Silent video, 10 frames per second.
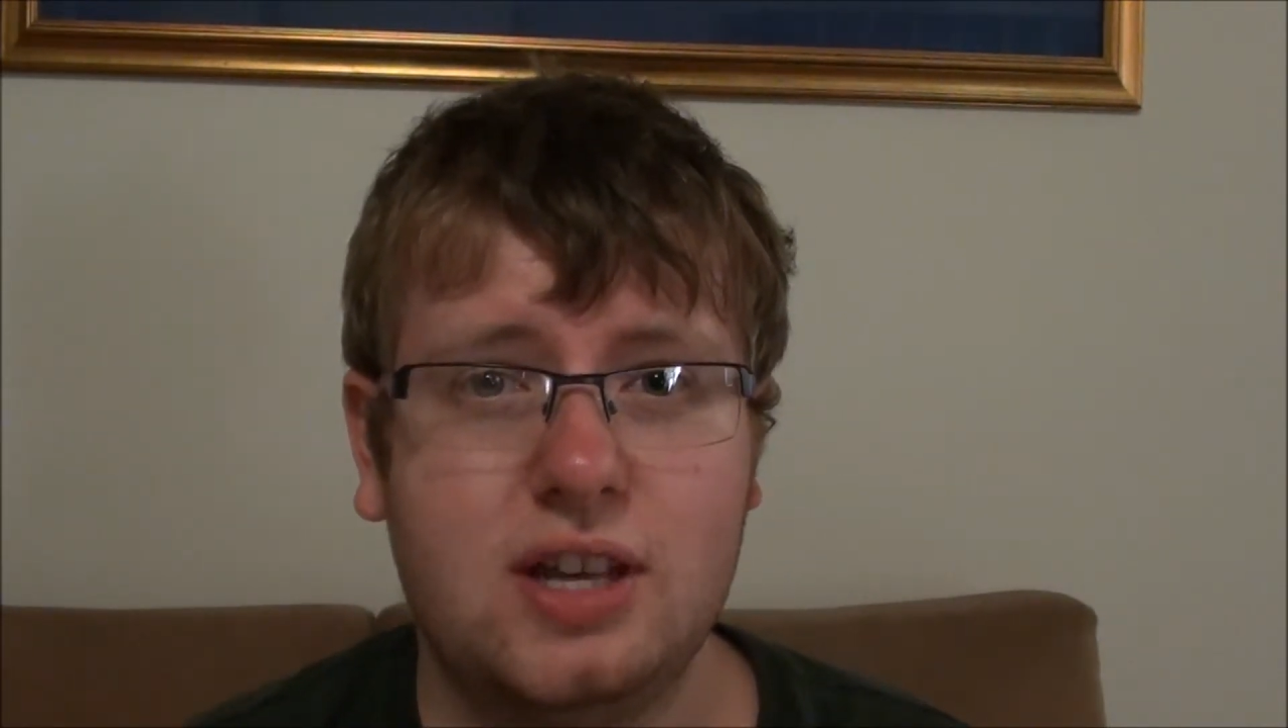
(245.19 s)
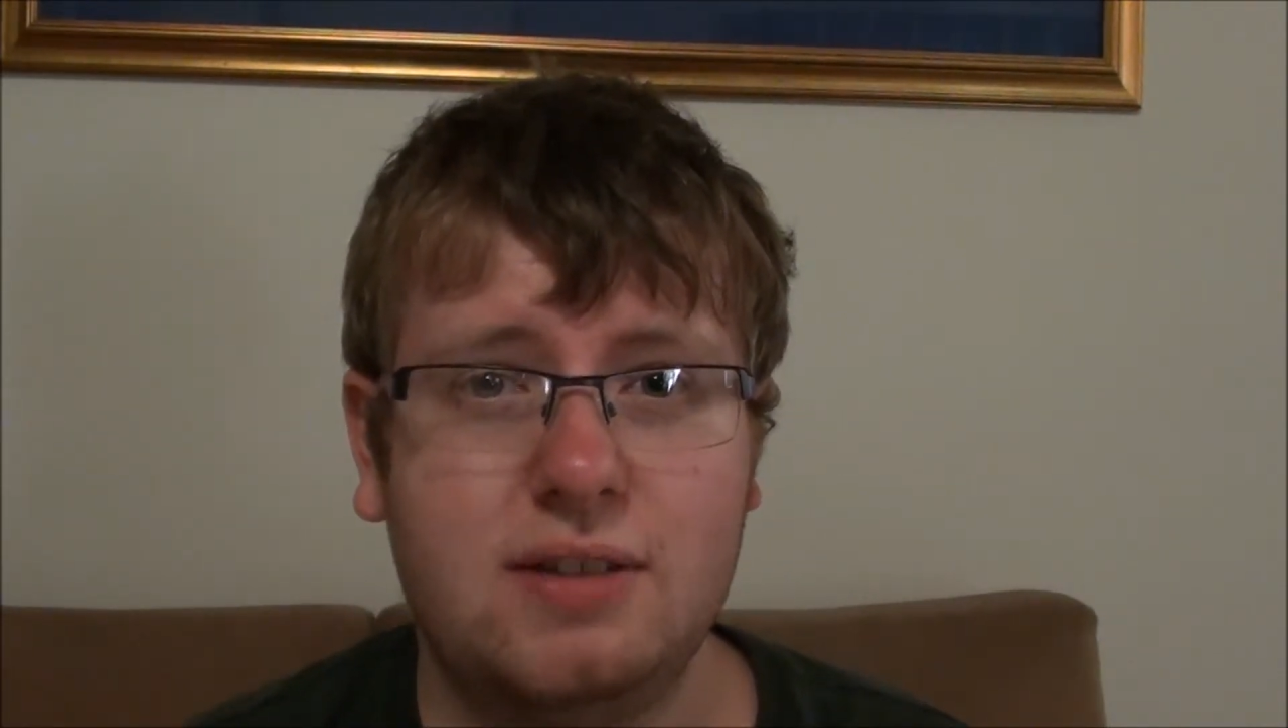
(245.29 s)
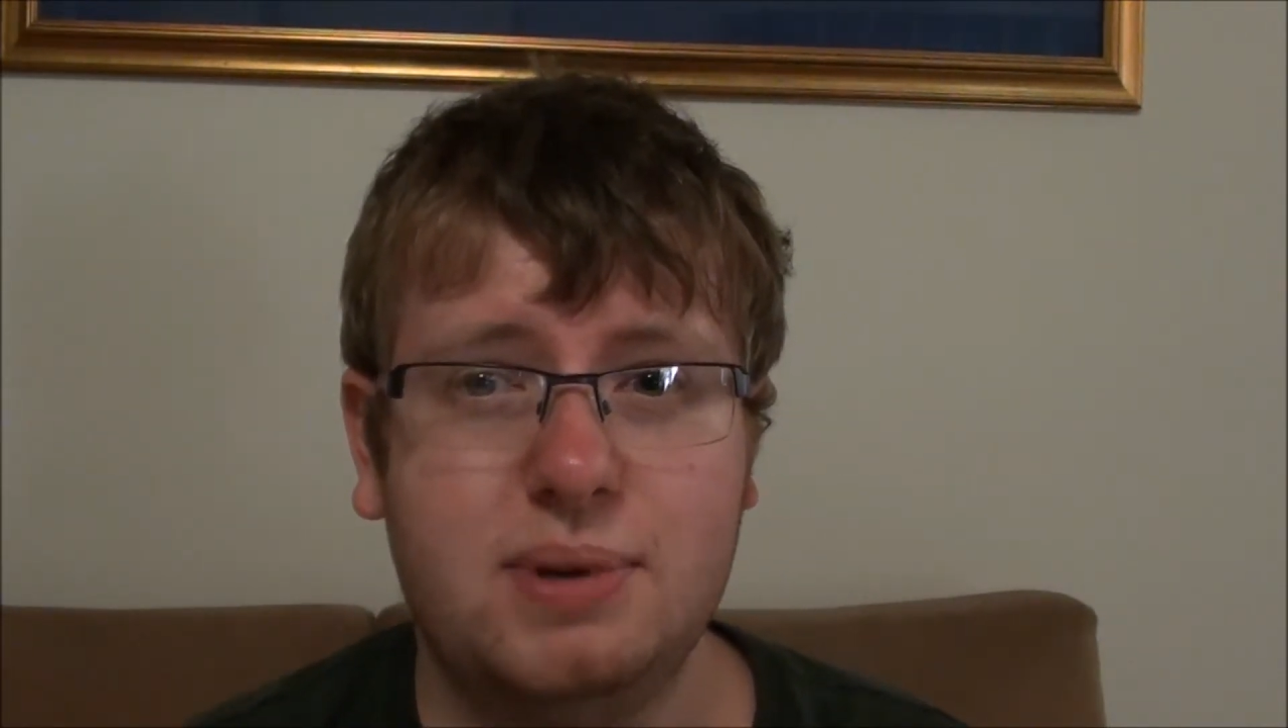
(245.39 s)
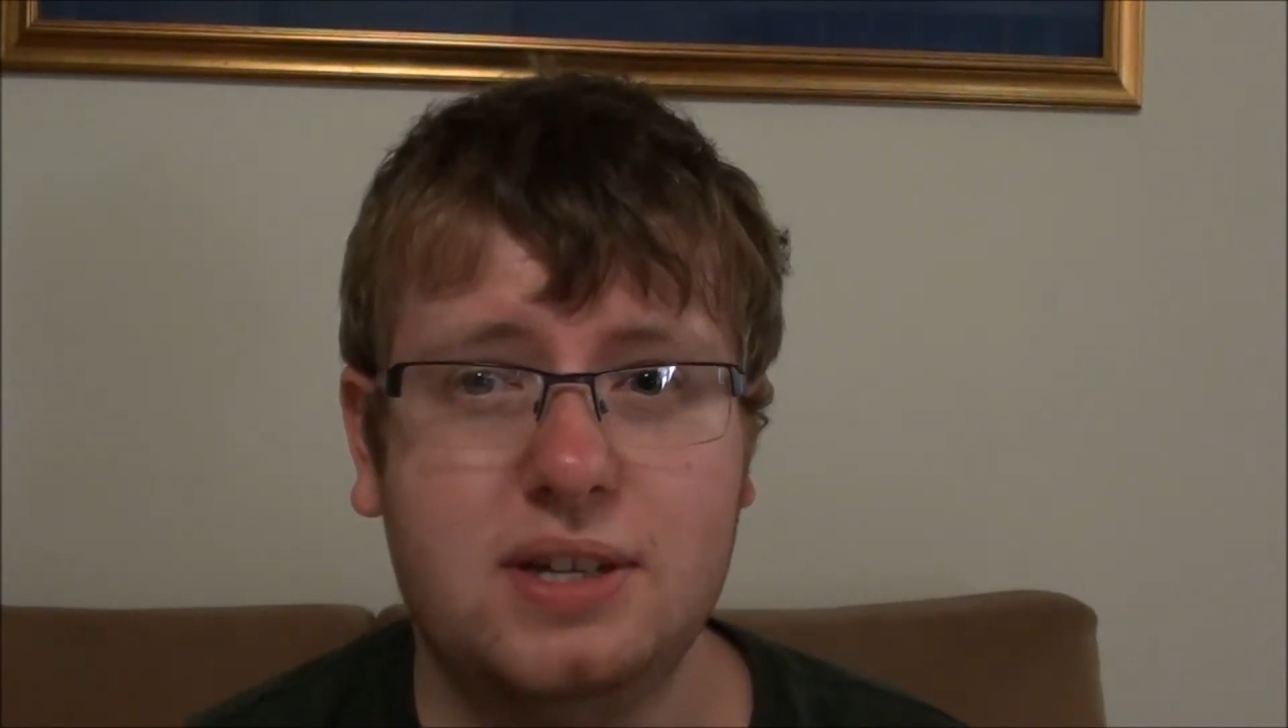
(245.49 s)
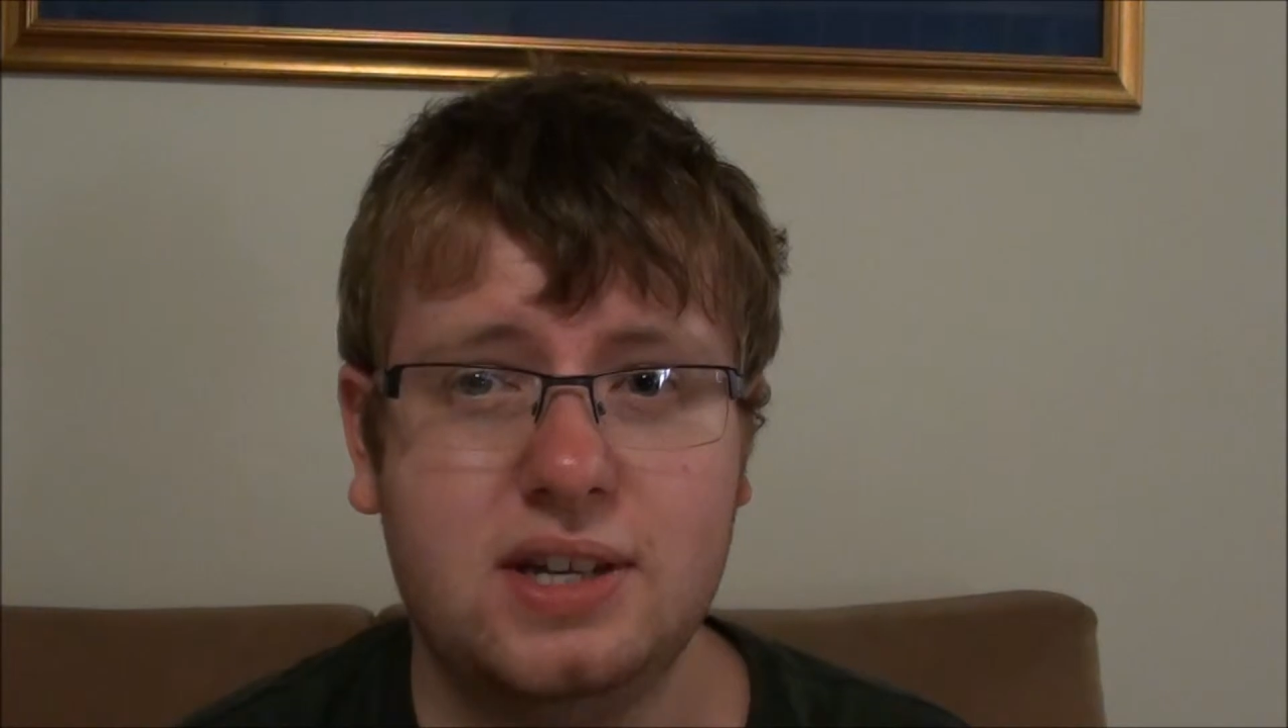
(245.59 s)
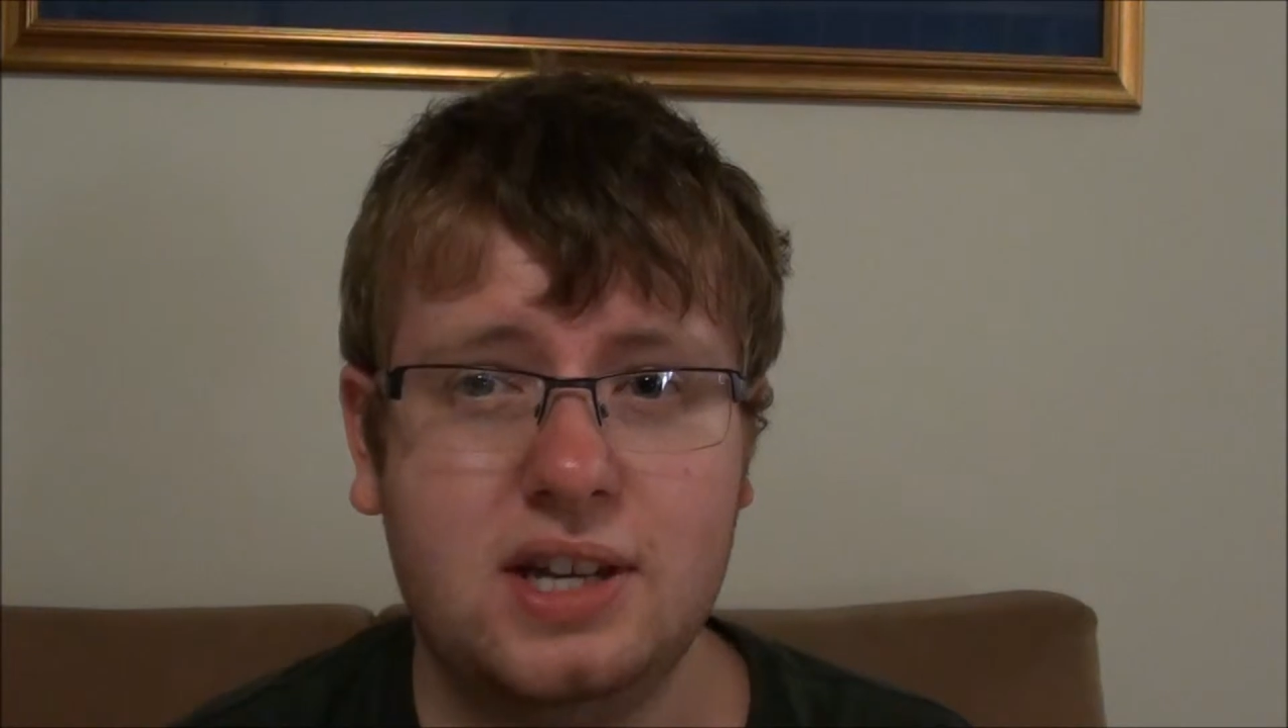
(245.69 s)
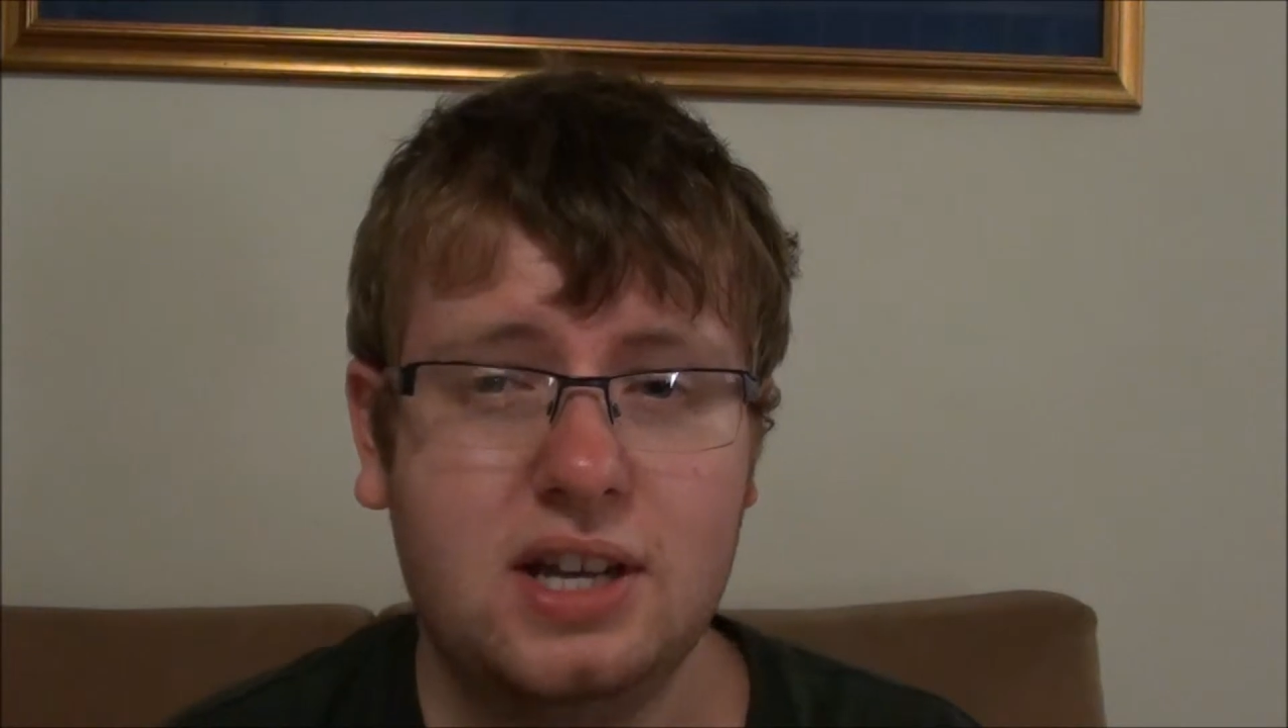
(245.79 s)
that have been